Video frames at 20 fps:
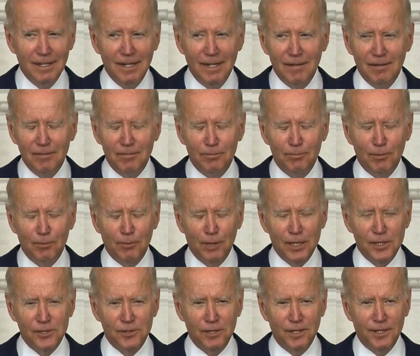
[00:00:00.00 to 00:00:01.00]
uh,
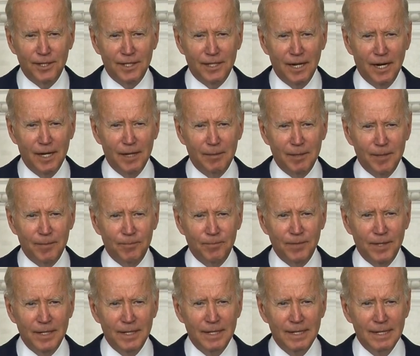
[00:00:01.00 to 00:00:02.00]
pressure on the economy.
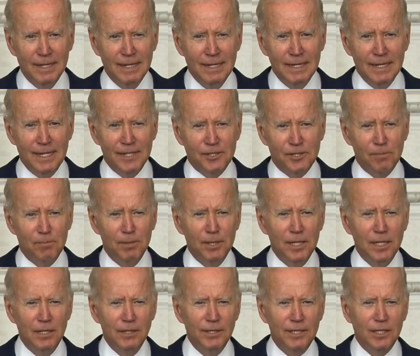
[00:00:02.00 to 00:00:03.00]
It's a
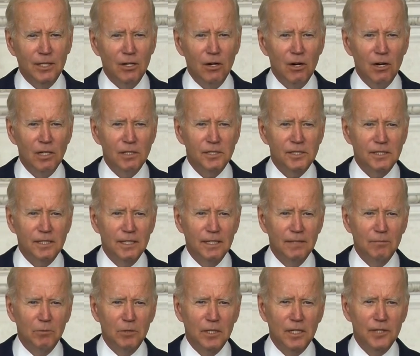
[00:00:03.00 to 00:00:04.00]
bill that cost,
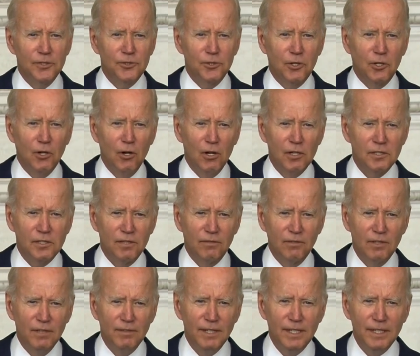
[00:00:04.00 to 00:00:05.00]
uh, will cut your cost
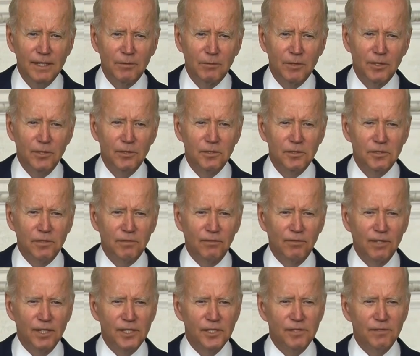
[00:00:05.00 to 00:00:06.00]
of living and reduce
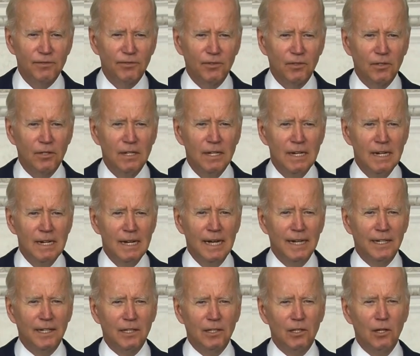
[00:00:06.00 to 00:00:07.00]
inflation for,
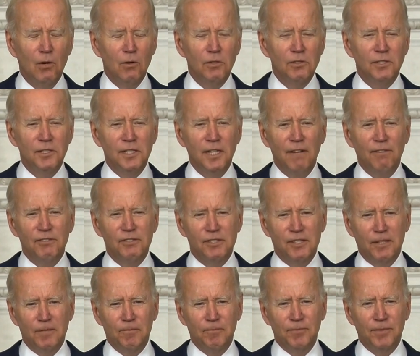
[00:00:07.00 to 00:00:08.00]
and it lowers the
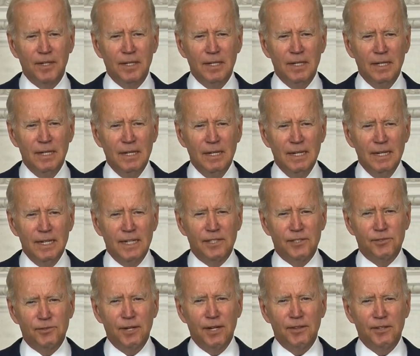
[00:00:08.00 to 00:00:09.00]
deficit. It
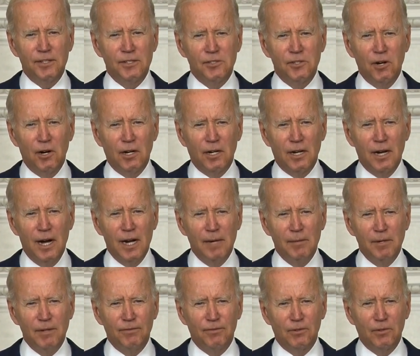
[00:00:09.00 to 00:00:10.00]
strengthens our
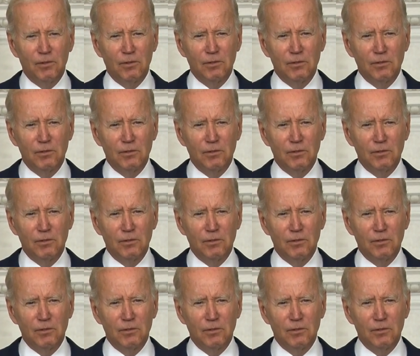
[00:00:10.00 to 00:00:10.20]
economy for